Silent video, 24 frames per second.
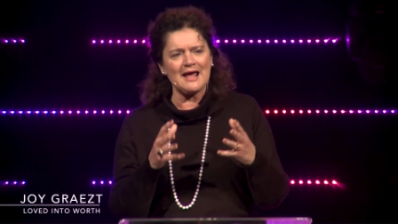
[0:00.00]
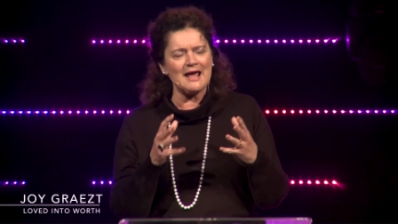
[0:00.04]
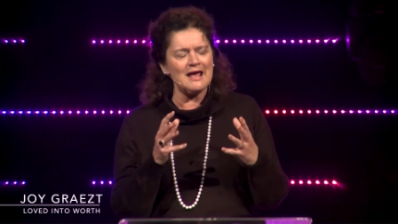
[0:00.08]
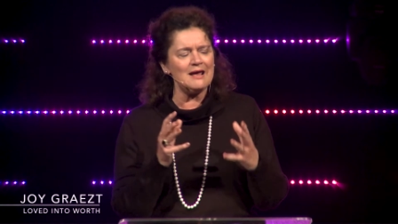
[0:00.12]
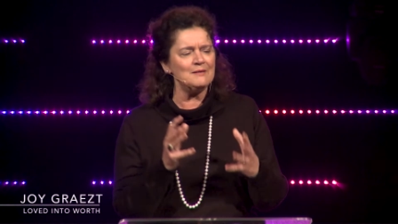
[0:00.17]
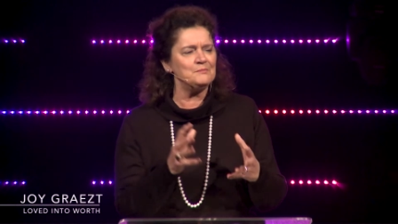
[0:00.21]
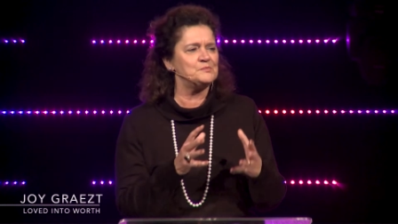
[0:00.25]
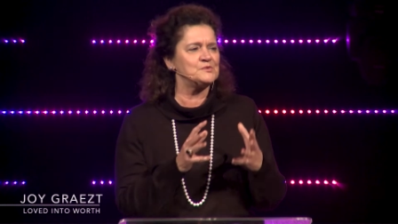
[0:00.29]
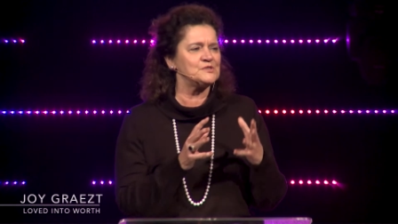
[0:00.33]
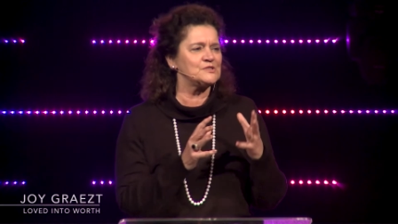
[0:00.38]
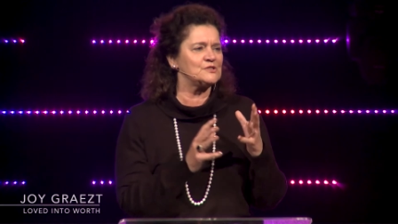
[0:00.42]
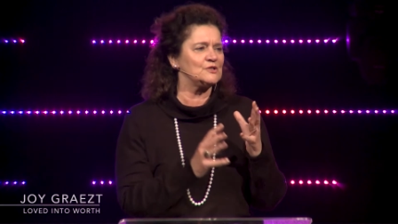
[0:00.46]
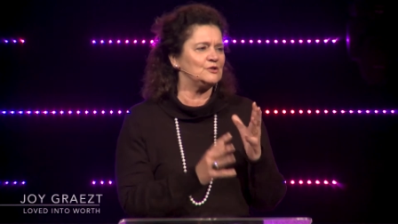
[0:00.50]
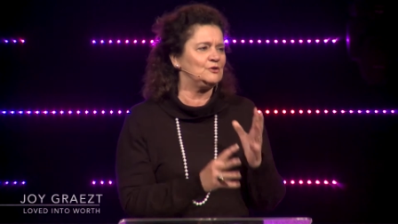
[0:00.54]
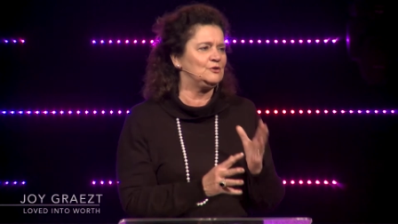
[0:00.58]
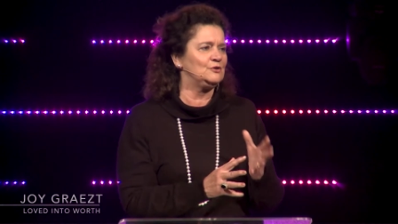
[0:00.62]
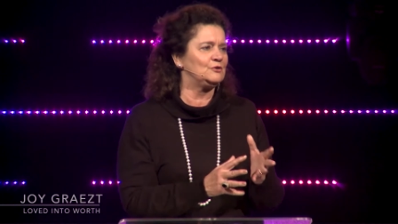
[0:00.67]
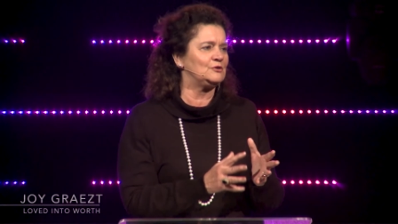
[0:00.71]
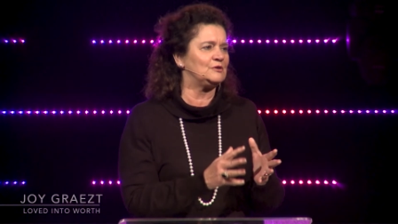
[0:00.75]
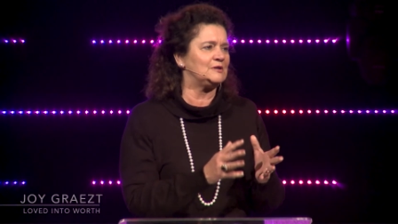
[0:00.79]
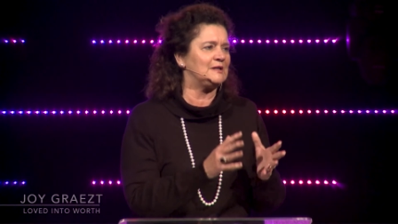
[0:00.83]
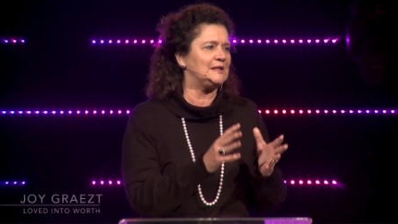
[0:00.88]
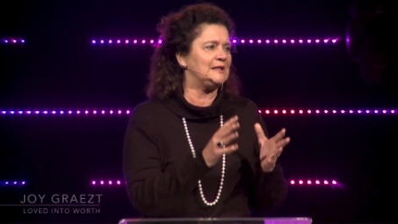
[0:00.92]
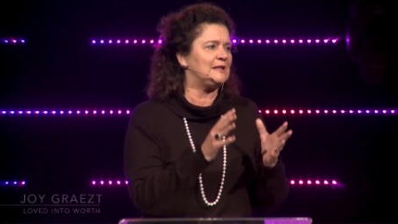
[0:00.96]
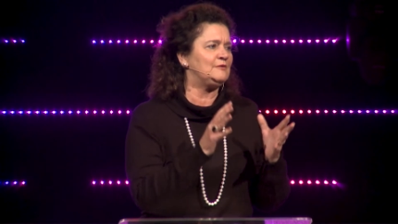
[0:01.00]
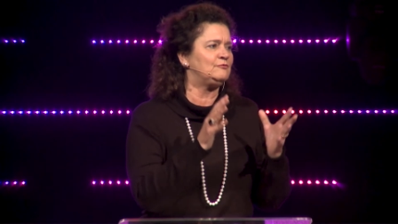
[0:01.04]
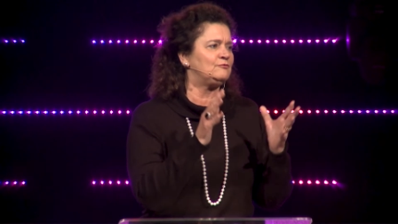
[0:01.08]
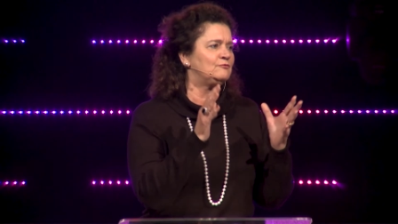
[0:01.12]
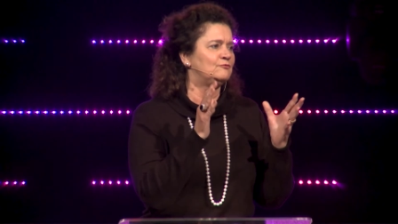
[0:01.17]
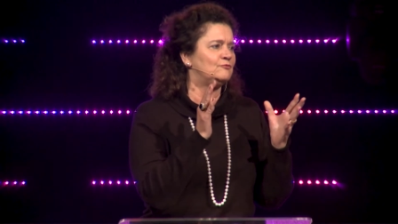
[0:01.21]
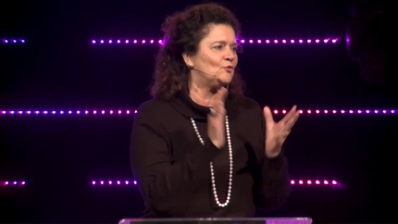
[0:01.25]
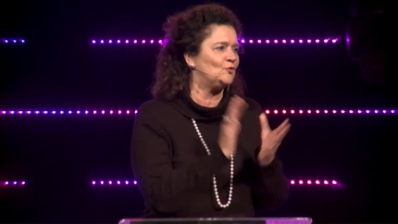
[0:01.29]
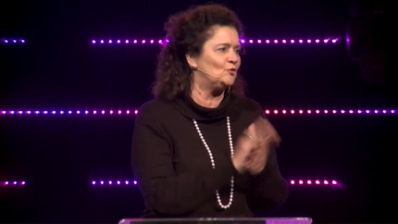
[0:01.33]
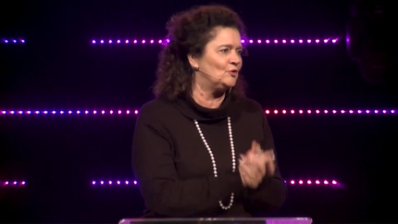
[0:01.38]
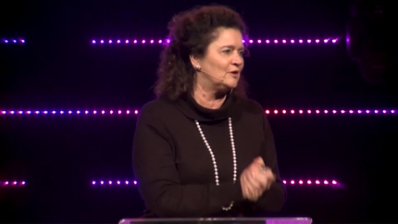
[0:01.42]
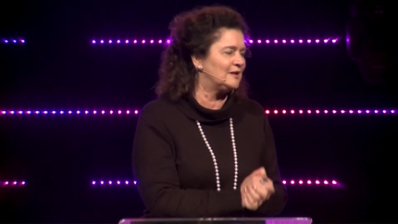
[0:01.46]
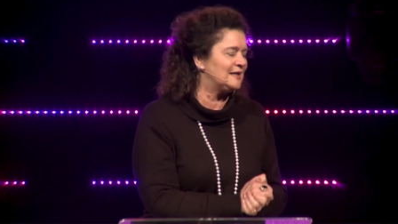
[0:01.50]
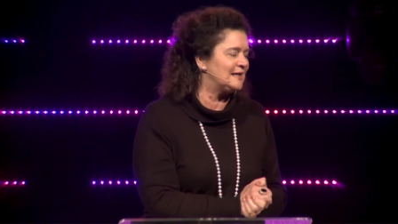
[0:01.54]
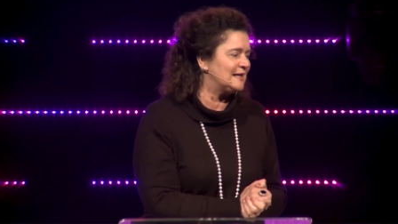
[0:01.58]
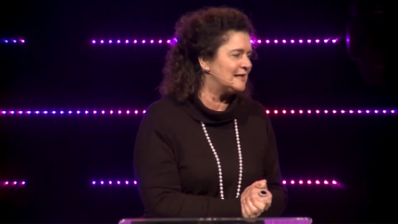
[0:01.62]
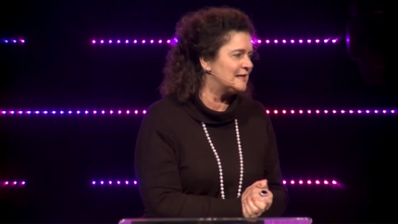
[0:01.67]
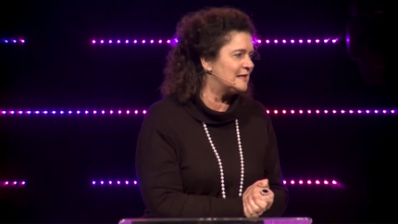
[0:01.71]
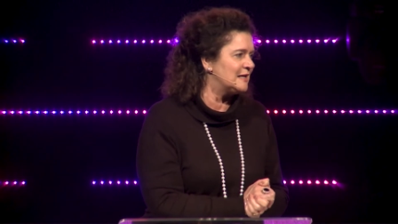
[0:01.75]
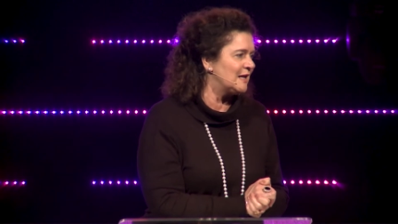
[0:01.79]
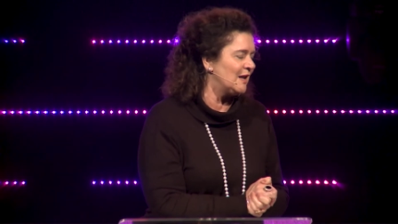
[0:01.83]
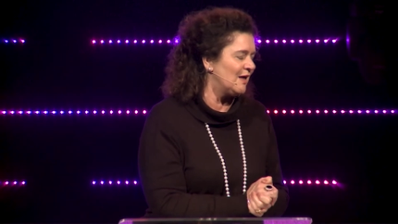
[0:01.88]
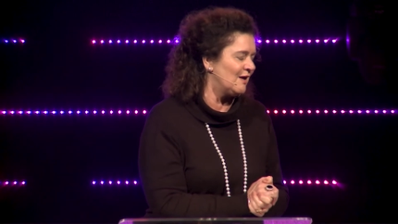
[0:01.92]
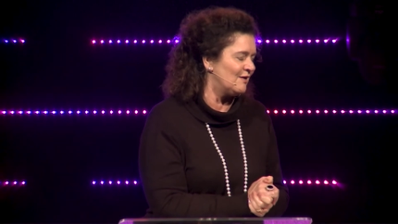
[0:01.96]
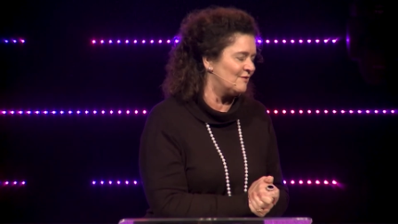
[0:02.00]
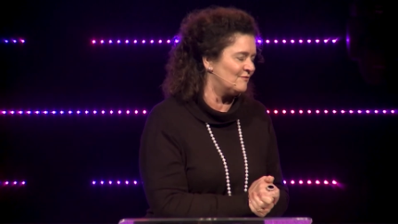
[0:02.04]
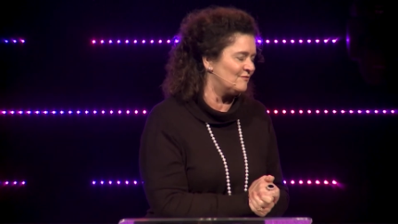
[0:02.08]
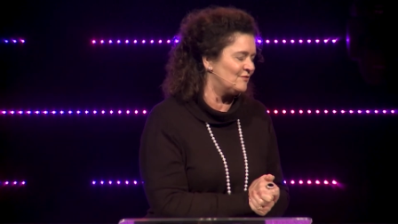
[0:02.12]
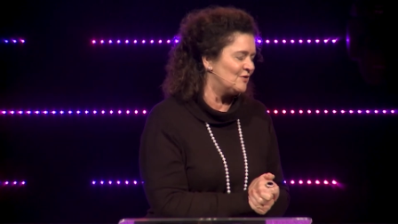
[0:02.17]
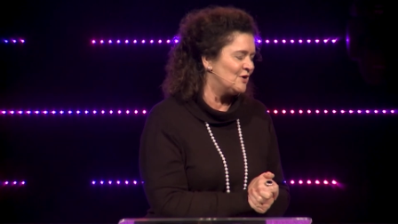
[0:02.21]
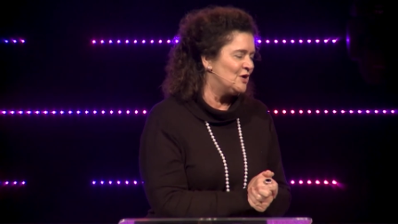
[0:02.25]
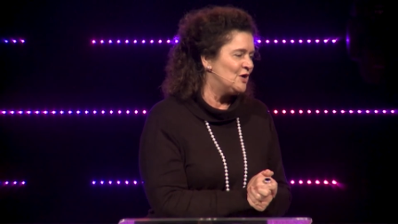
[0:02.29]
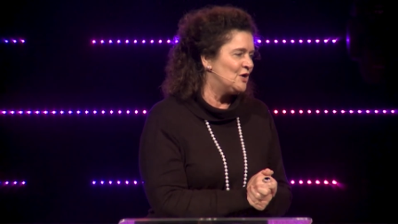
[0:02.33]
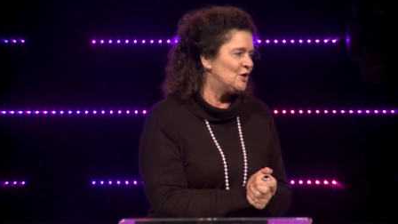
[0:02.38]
absolutely falling in love